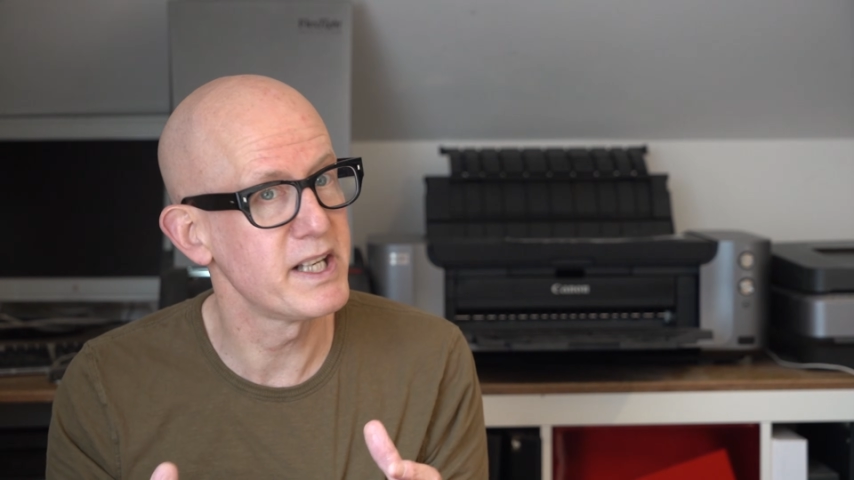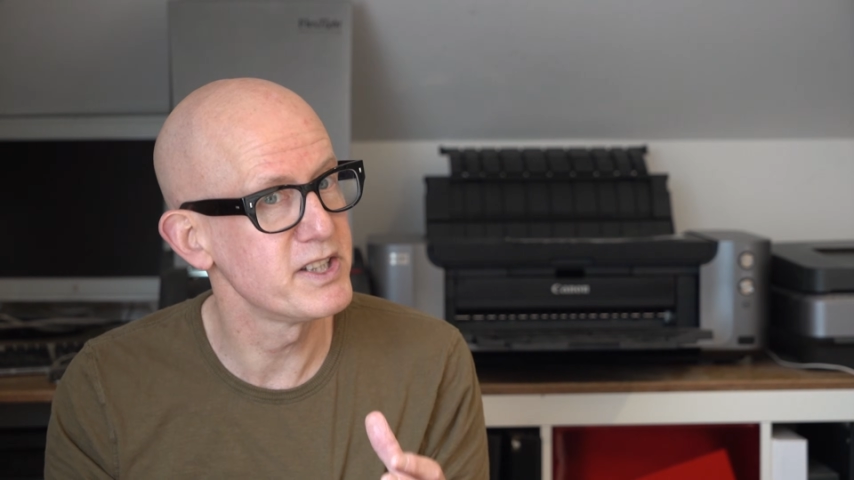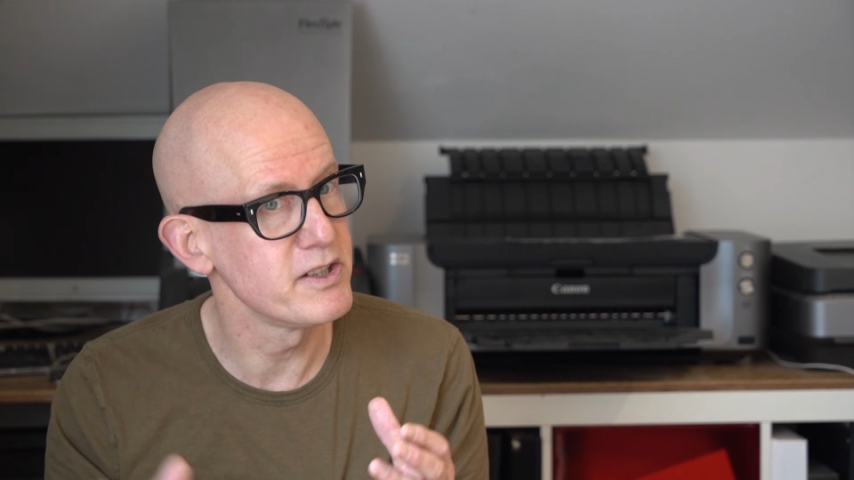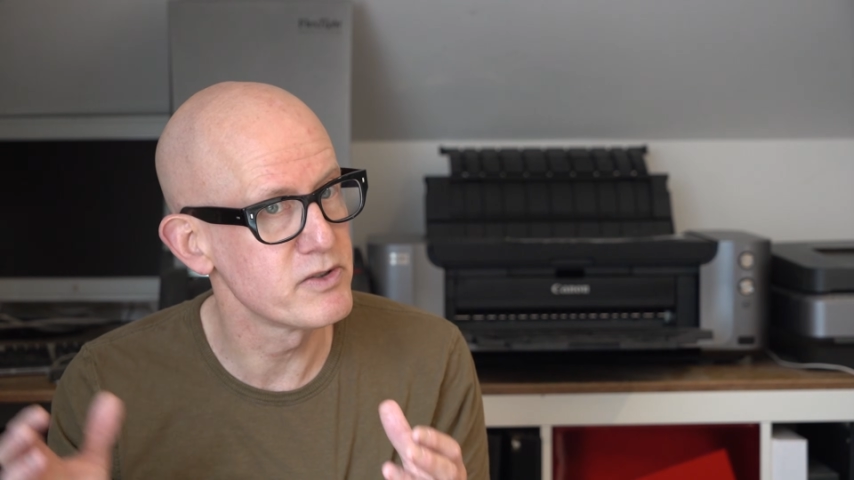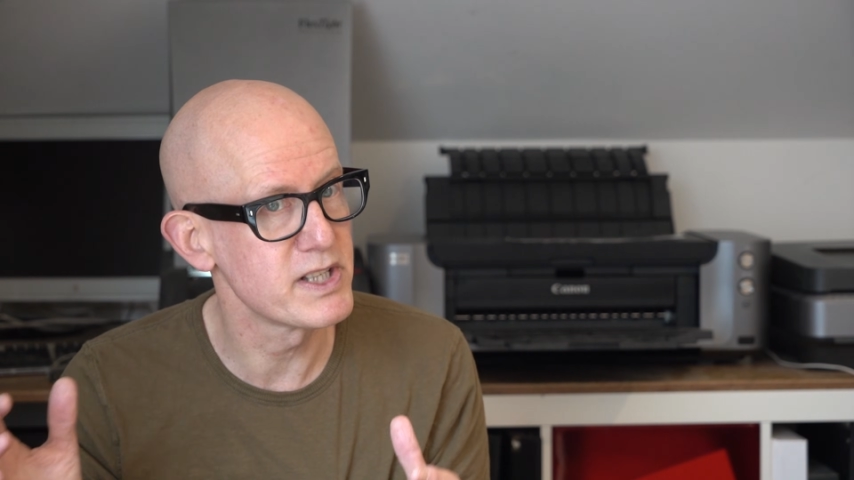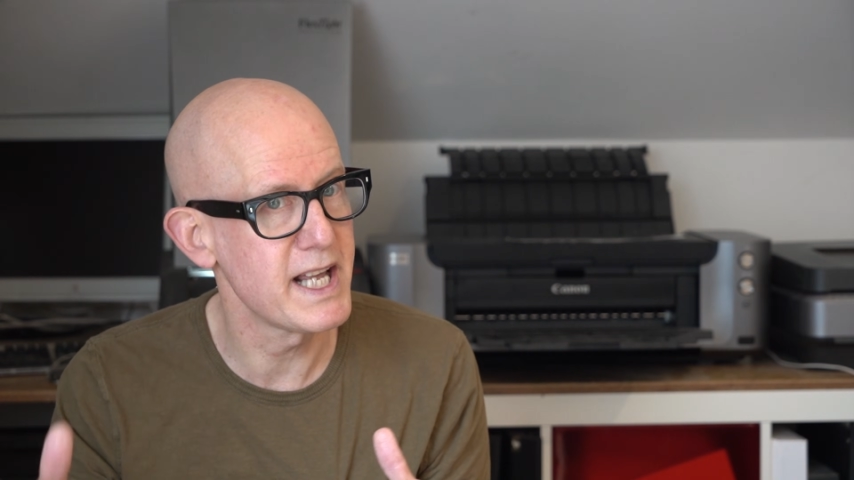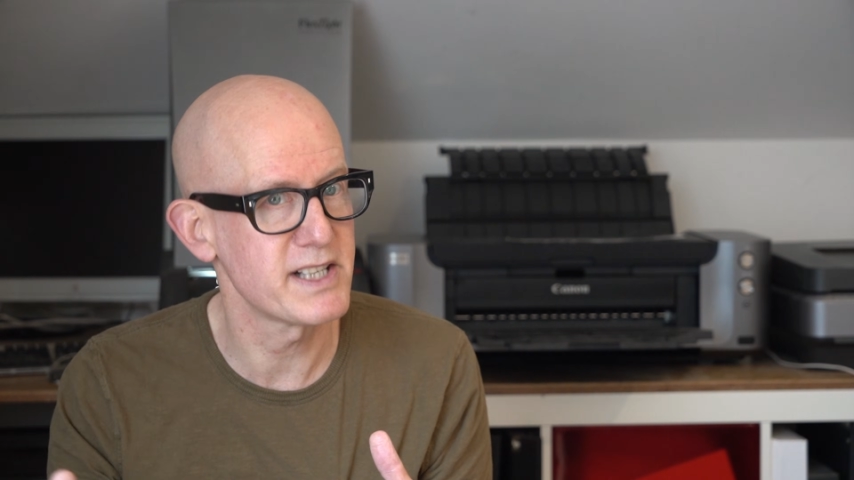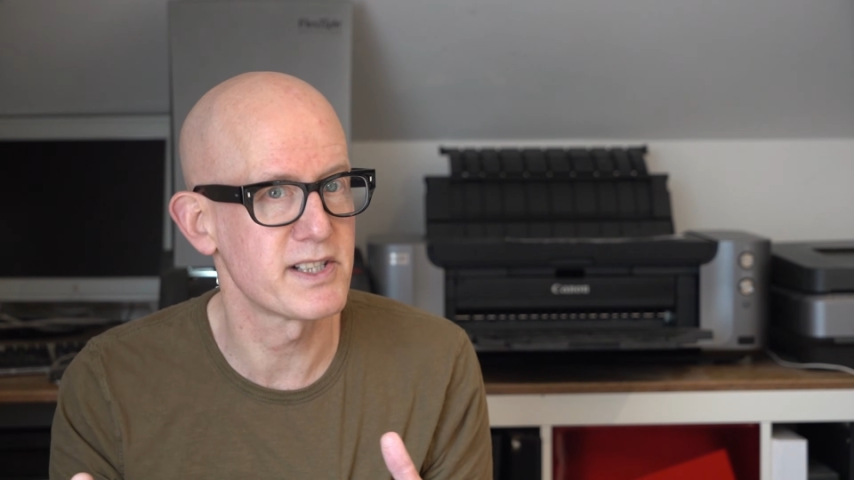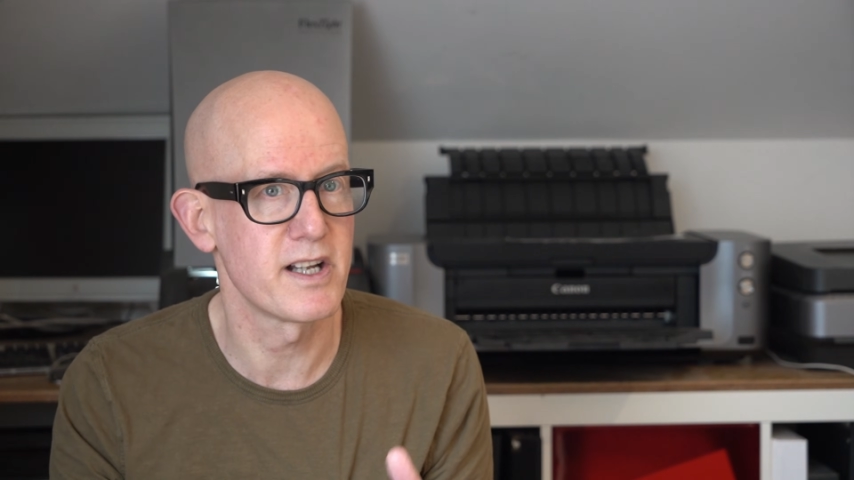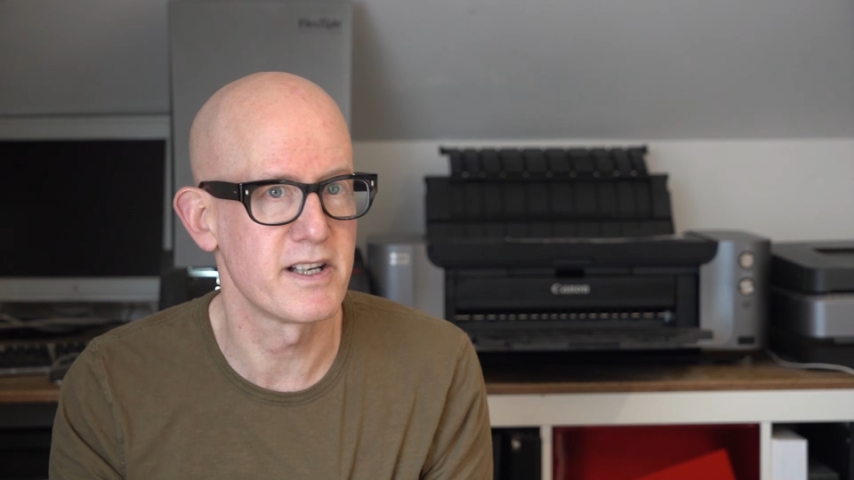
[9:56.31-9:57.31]
to use
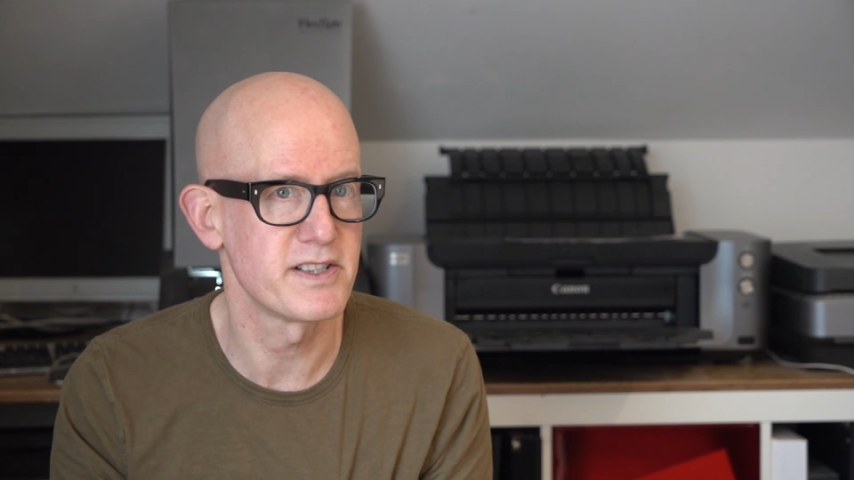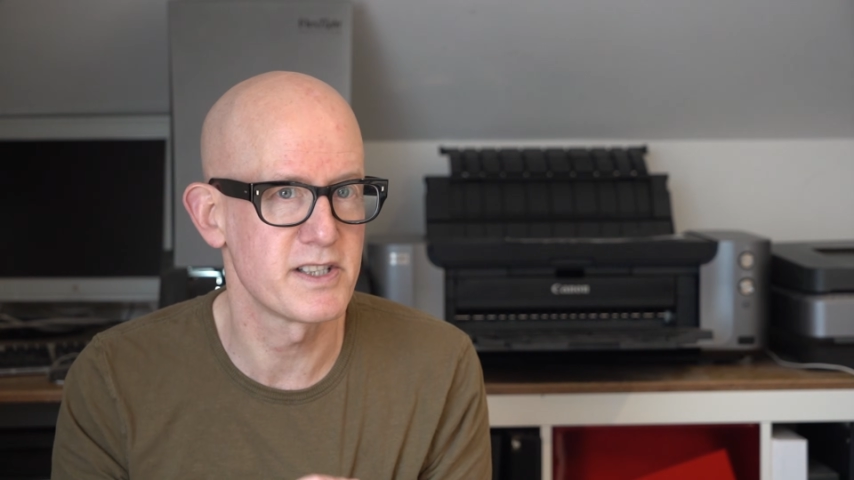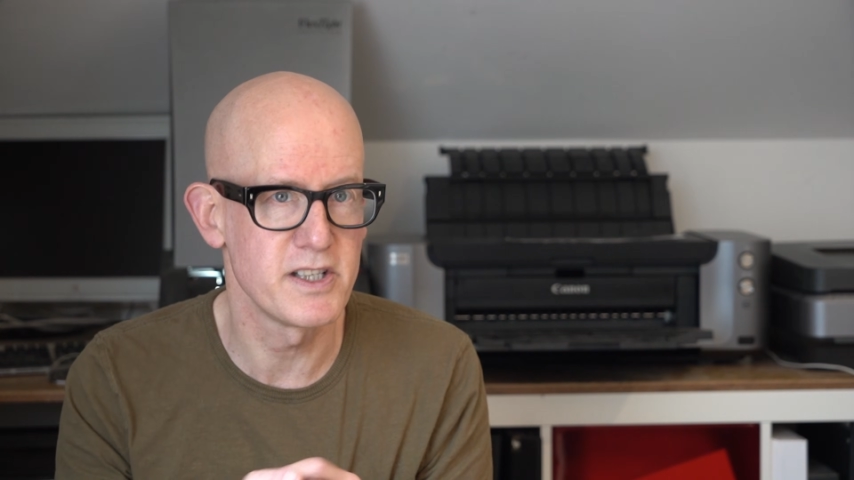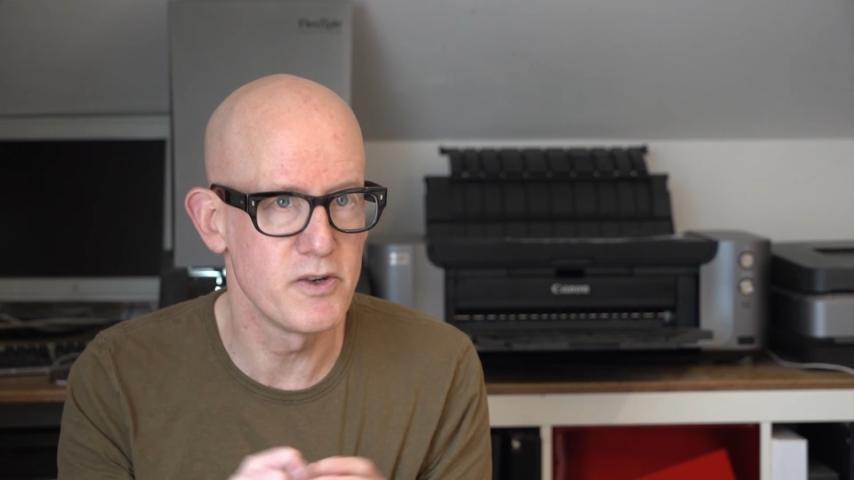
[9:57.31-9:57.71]
less lights and